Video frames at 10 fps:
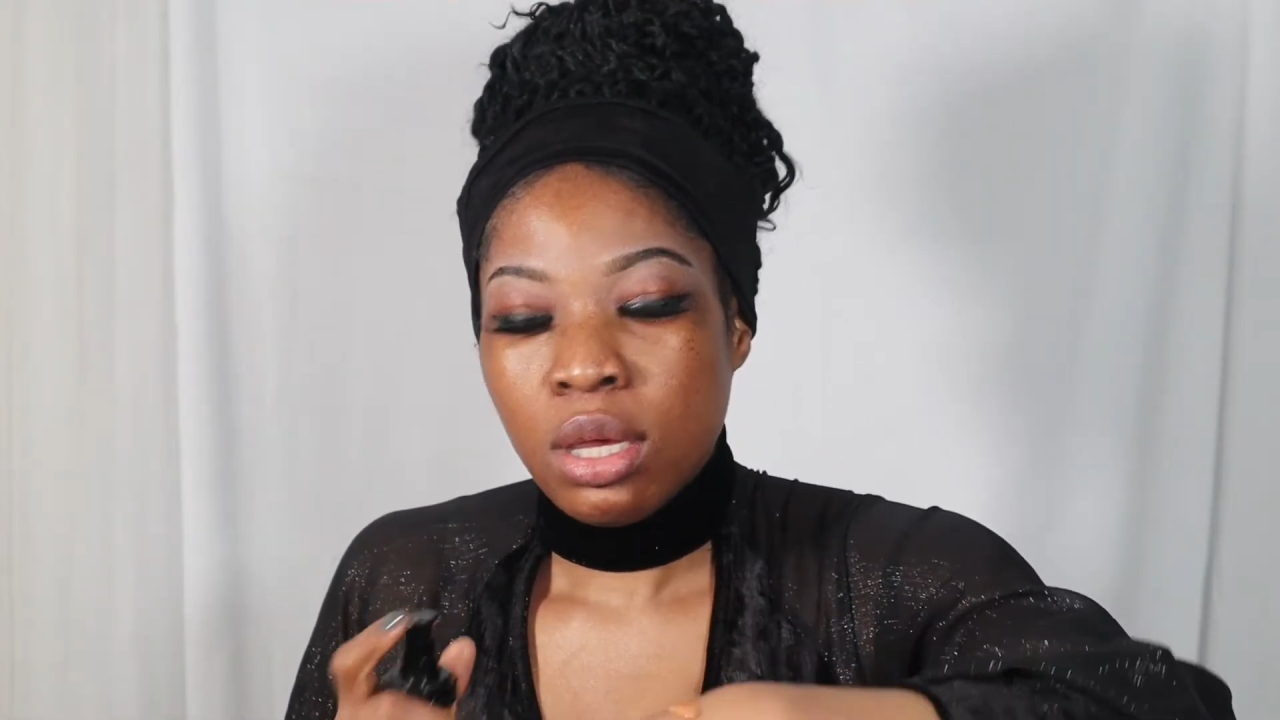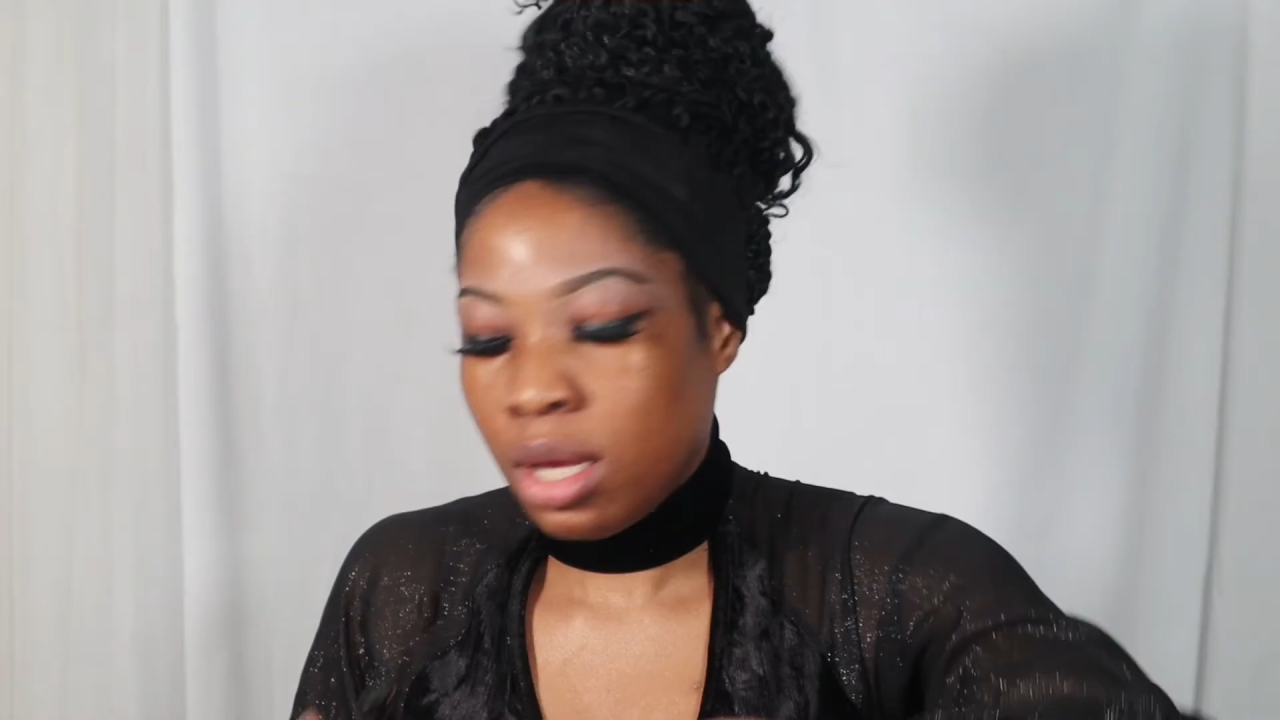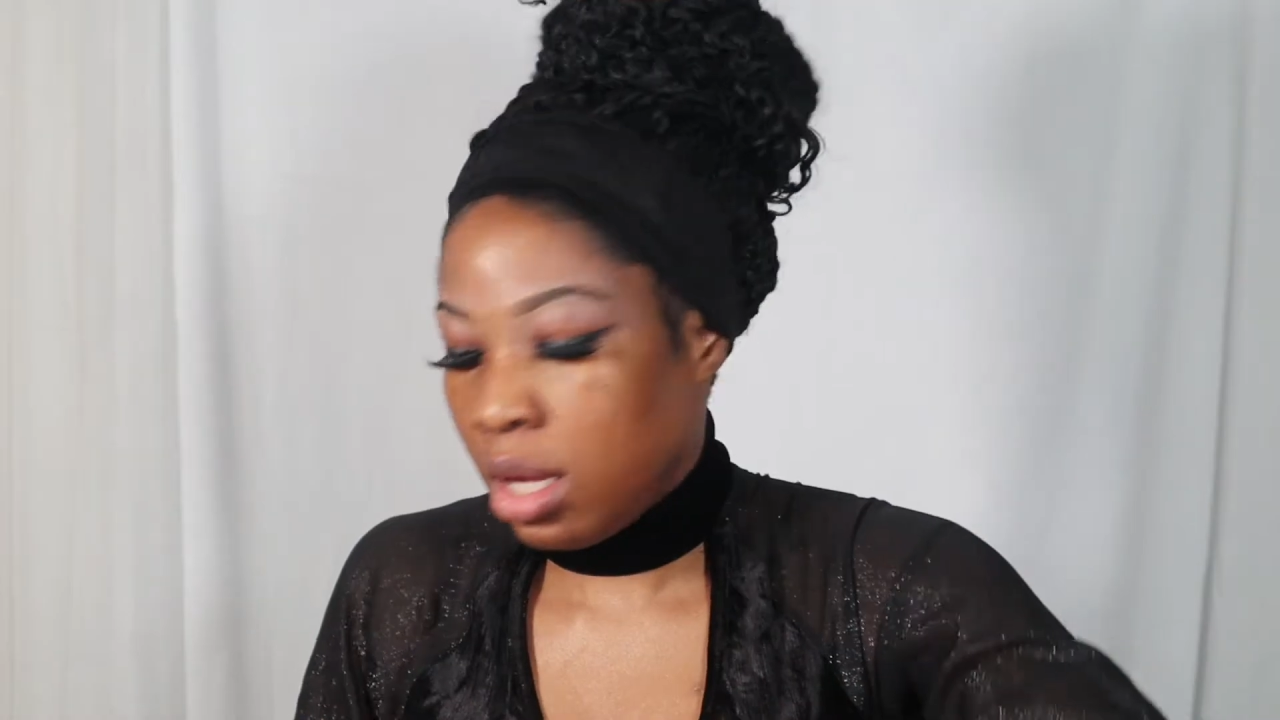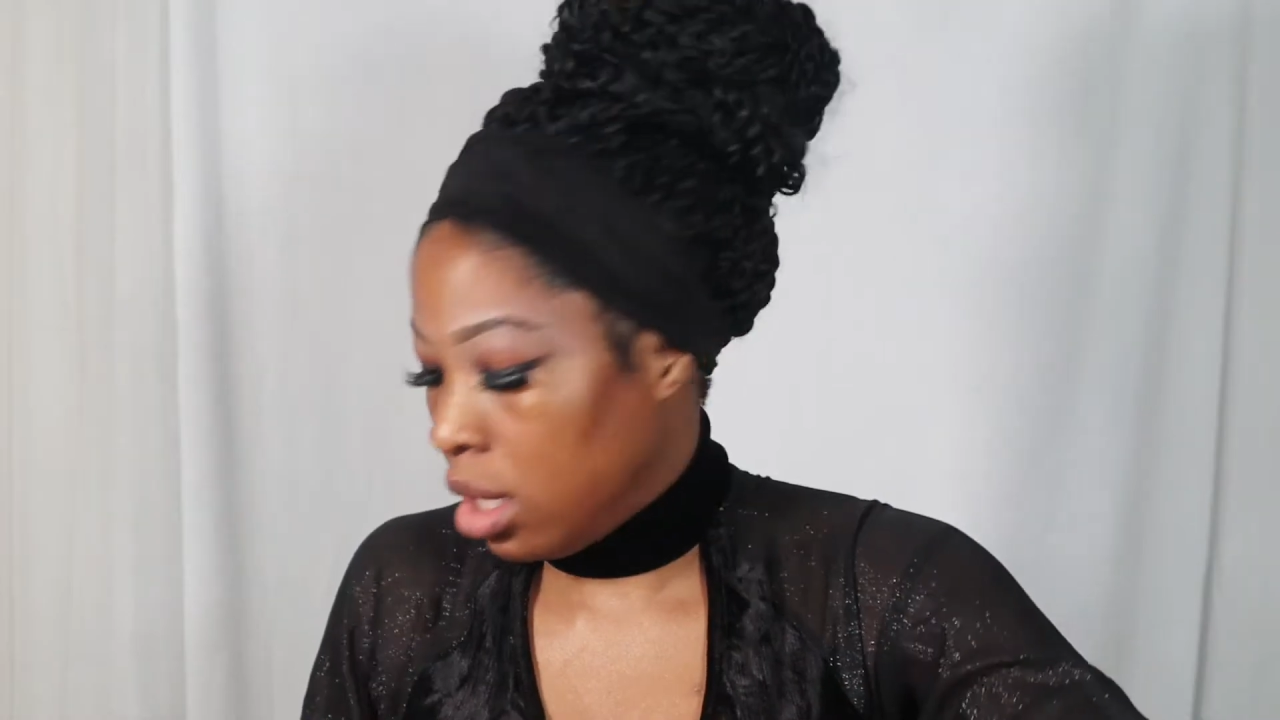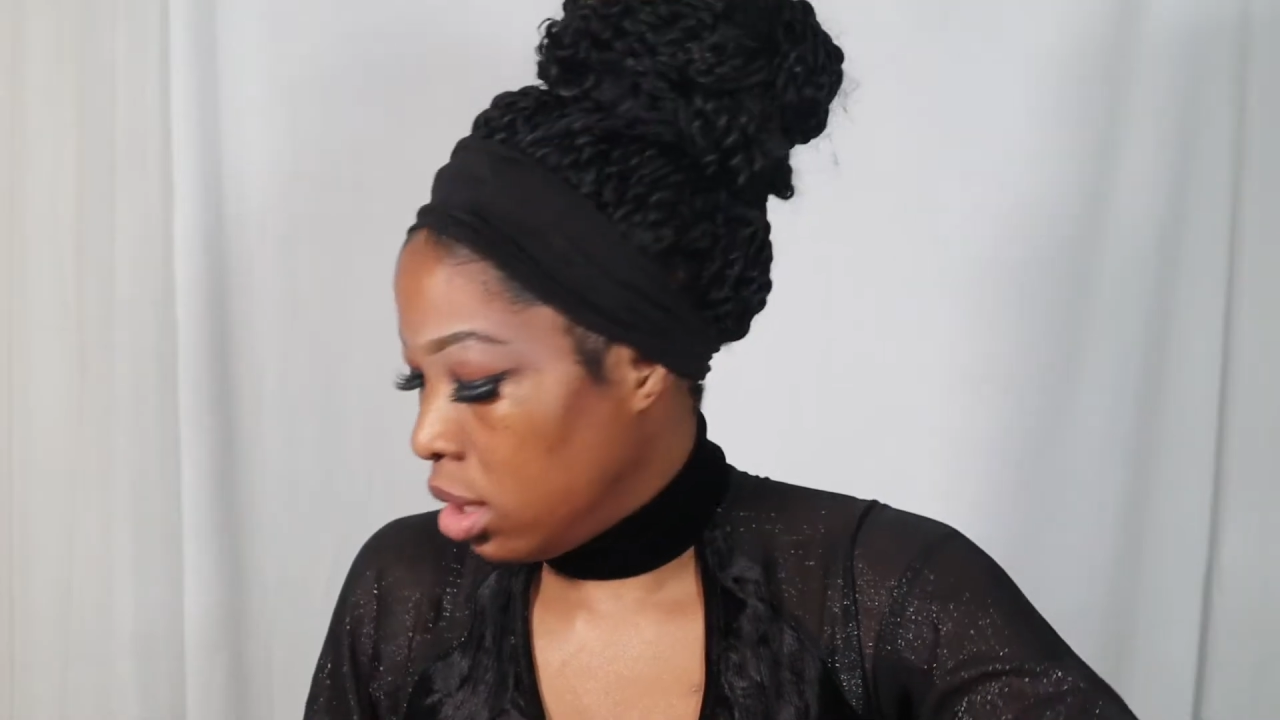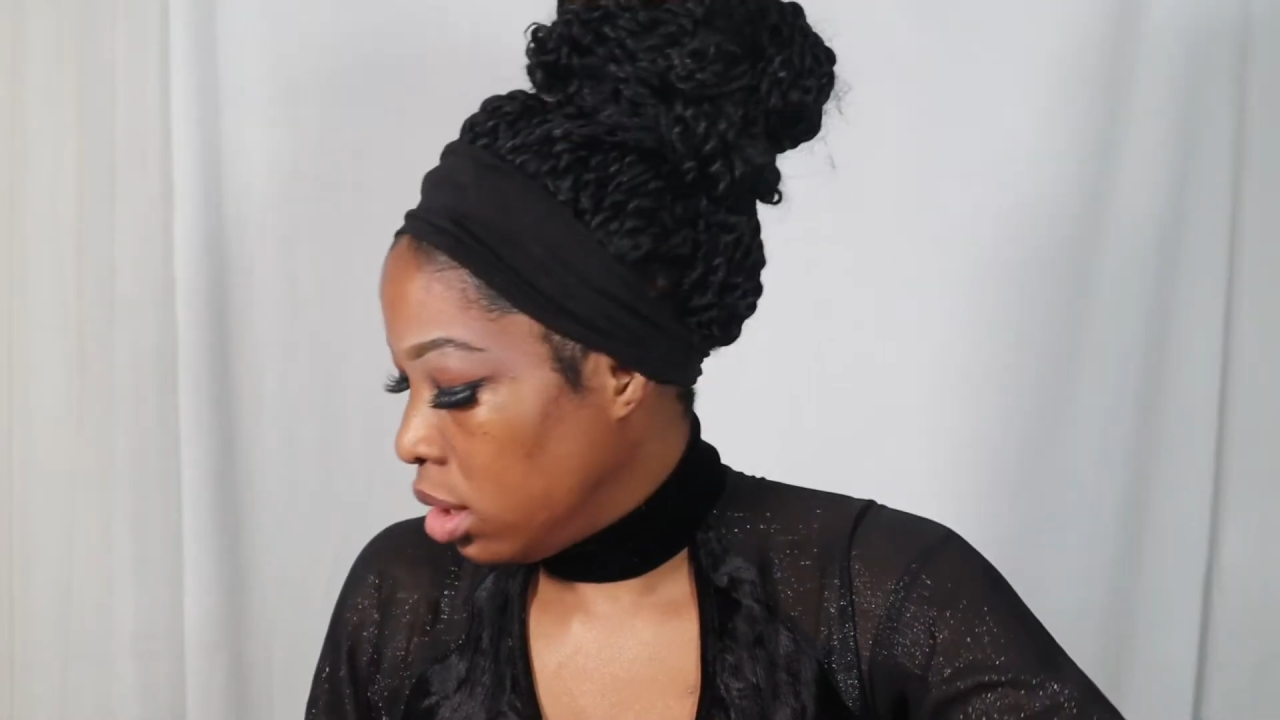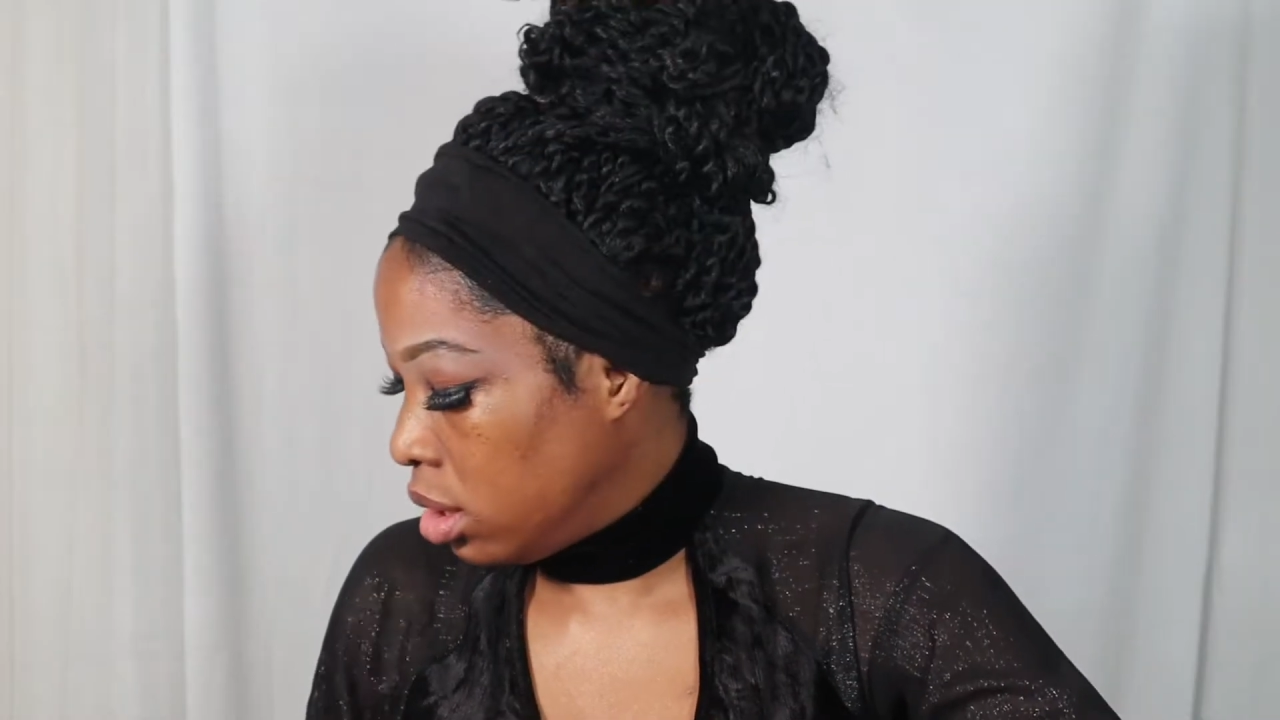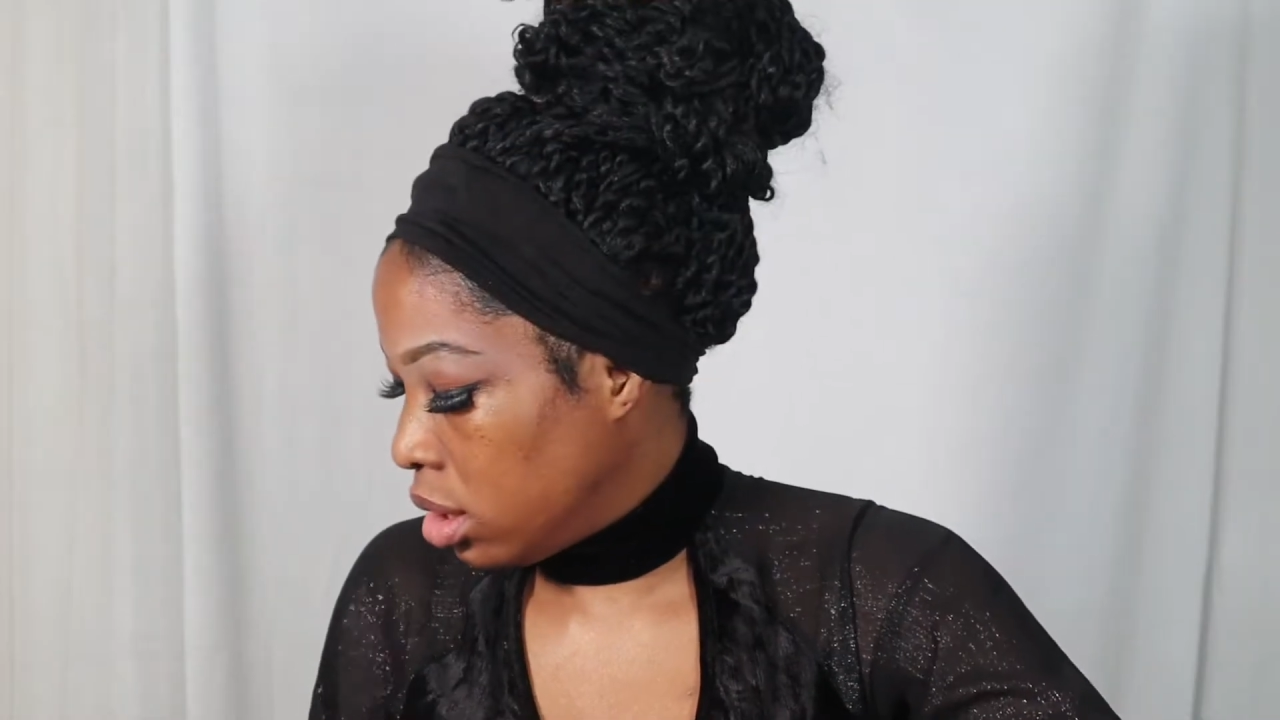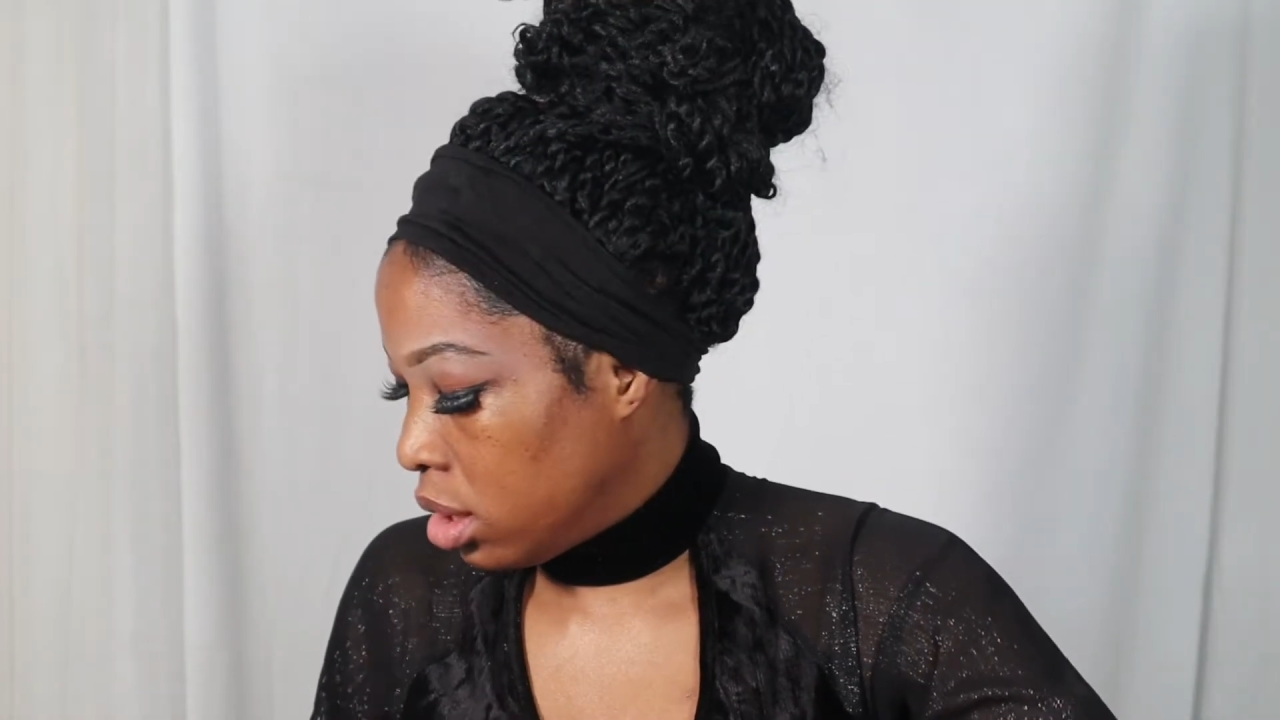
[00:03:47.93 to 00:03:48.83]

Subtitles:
and